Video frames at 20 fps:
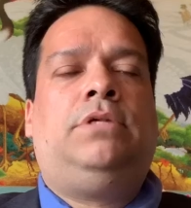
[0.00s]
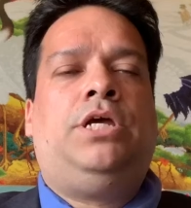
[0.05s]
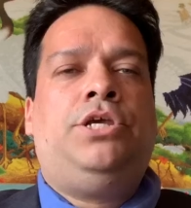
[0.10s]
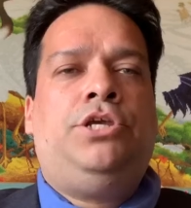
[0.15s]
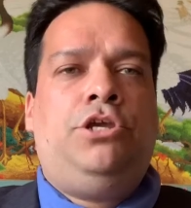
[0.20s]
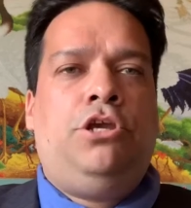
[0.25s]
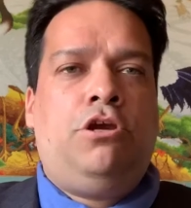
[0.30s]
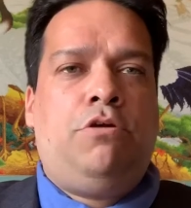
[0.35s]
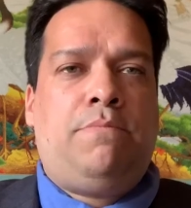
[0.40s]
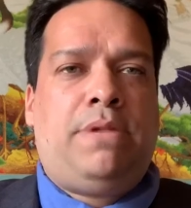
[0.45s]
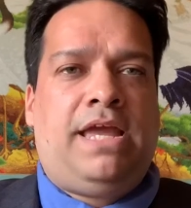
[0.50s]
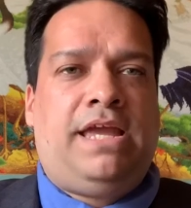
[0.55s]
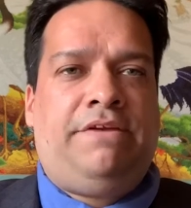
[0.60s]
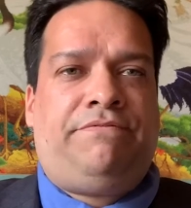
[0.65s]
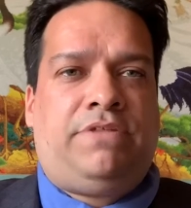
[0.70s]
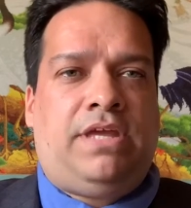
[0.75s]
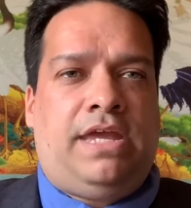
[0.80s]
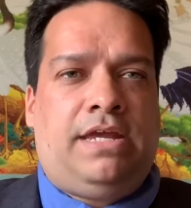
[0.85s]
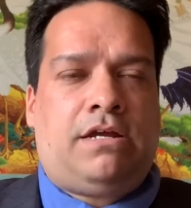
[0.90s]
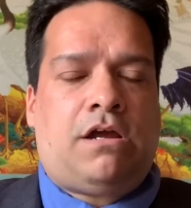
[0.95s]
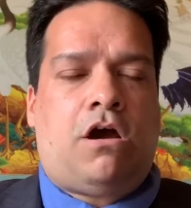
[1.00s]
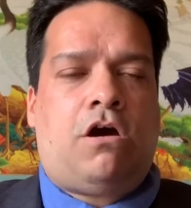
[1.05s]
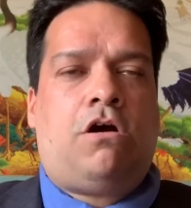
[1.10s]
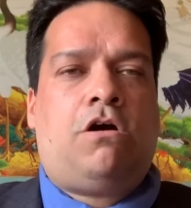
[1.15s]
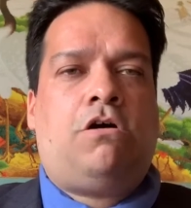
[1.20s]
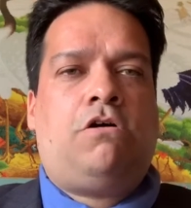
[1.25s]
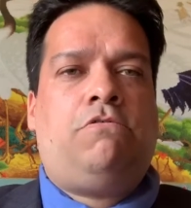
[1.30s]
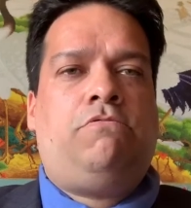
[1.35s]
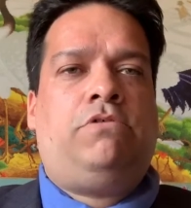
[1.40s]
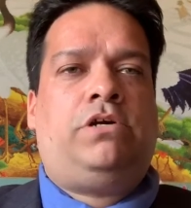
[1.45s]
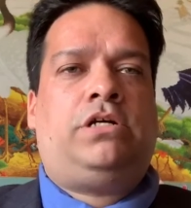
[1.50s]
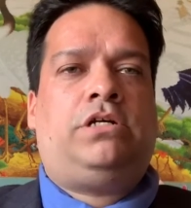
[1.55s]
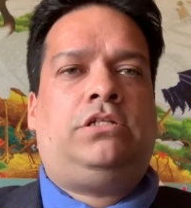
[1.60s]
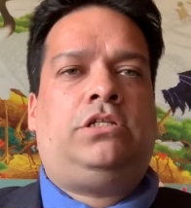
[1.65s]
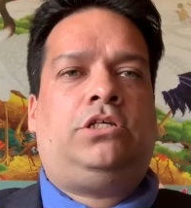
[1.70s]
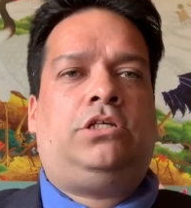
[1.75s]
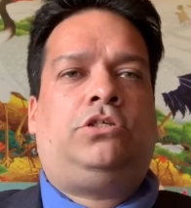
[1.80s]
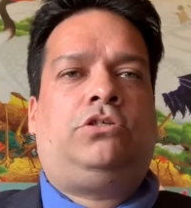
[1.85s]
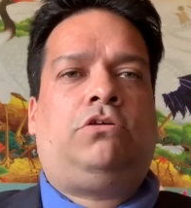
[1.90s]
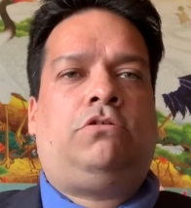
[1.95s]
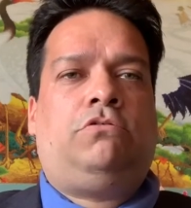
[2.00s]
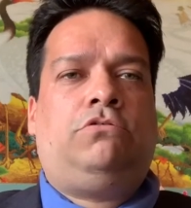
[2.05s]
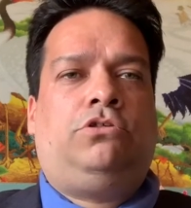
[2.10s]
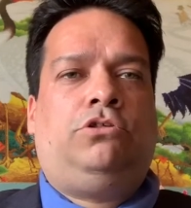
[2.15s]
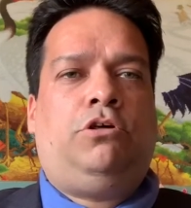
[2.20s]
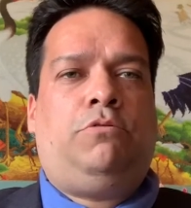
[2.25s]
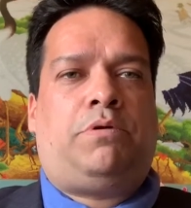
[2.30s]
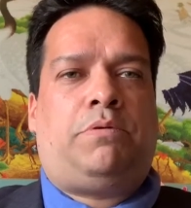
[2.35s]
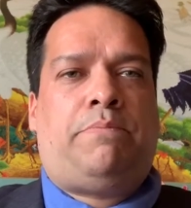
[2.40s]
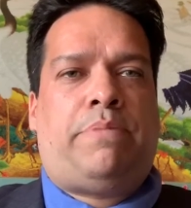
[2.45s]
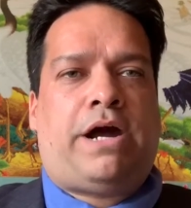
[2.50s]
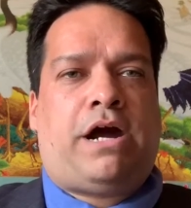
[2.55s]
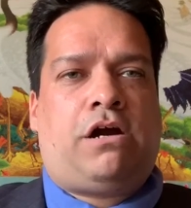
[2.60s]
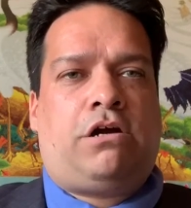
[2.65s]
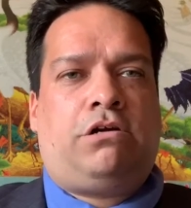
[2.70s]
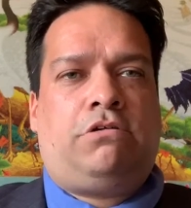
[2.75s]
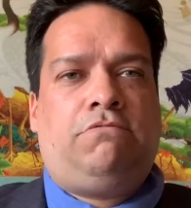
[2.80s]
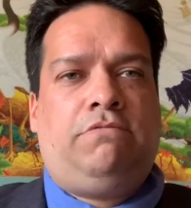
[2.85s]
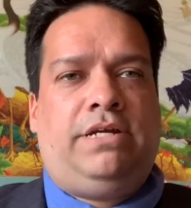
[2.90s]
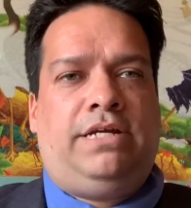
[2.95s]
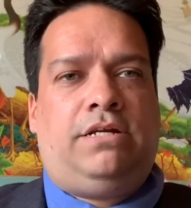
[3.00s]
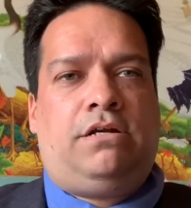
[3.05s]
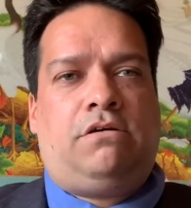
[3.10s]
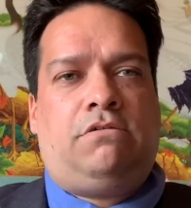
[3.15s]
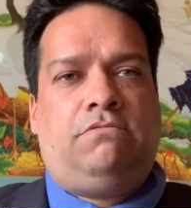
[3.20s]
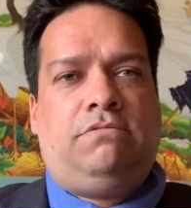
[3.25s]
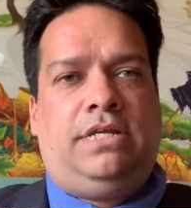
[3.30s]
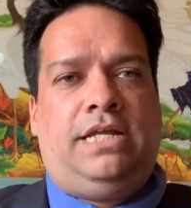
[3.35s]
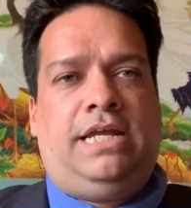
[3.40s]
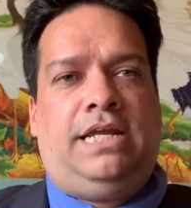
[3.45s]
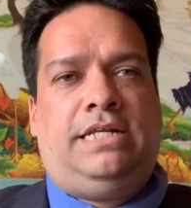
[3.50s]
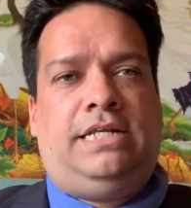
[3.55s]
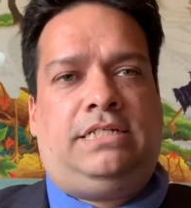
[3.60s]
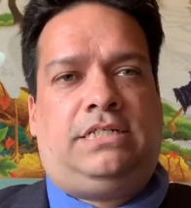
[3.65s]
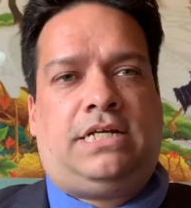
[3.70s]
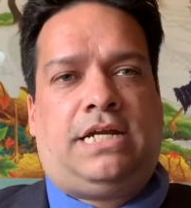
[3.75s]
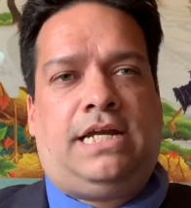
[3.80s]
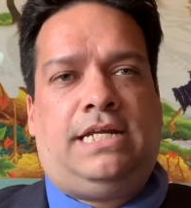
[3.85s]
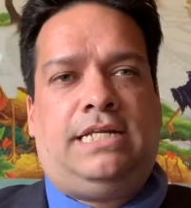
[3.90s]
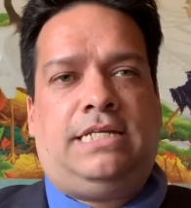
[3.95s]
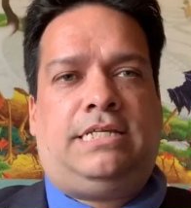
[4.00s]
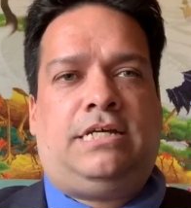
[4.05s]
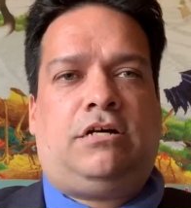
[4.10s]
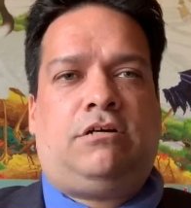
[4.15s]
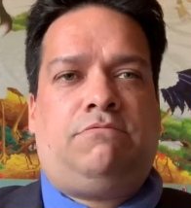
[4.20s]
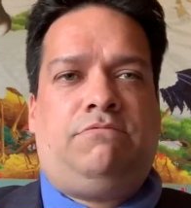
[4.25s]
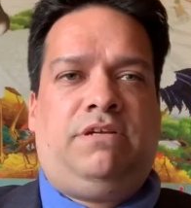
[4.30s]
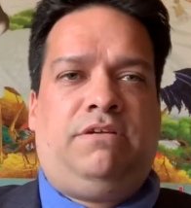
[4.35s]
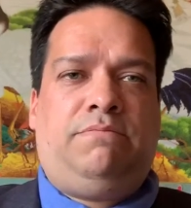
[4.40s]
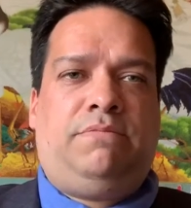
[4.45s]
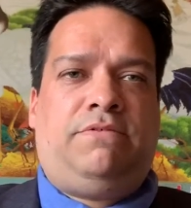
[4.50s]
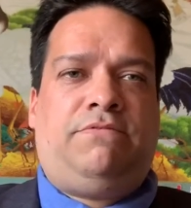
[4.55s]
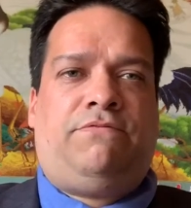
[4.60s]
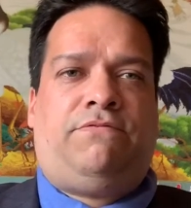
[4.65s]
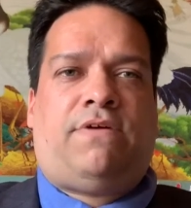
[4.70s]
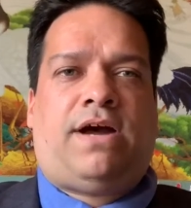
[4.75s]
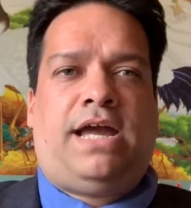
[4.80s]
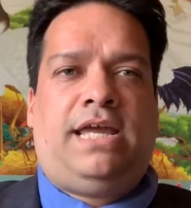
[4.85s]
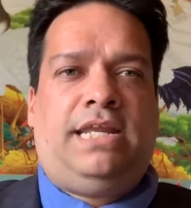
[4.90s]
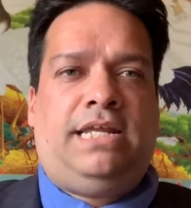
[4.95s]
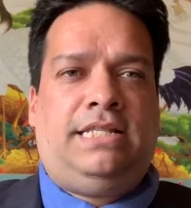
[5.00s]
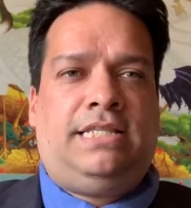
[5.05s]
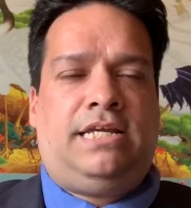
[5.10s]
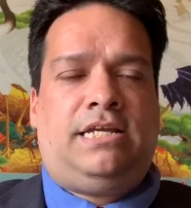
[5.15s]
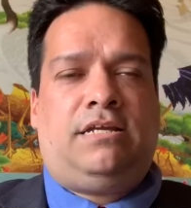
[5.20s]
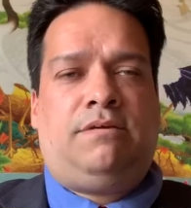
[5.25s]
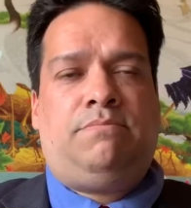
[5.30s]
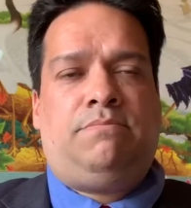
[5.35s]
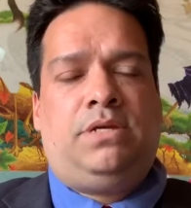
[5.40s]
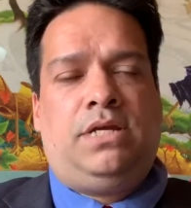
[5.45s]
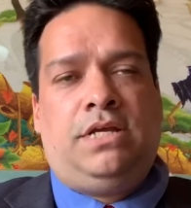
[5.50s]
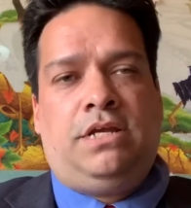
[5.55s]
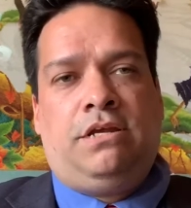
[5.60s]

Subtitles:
You may think, oh, we're the sole superpower. We don't need China's help. We've been fighting them.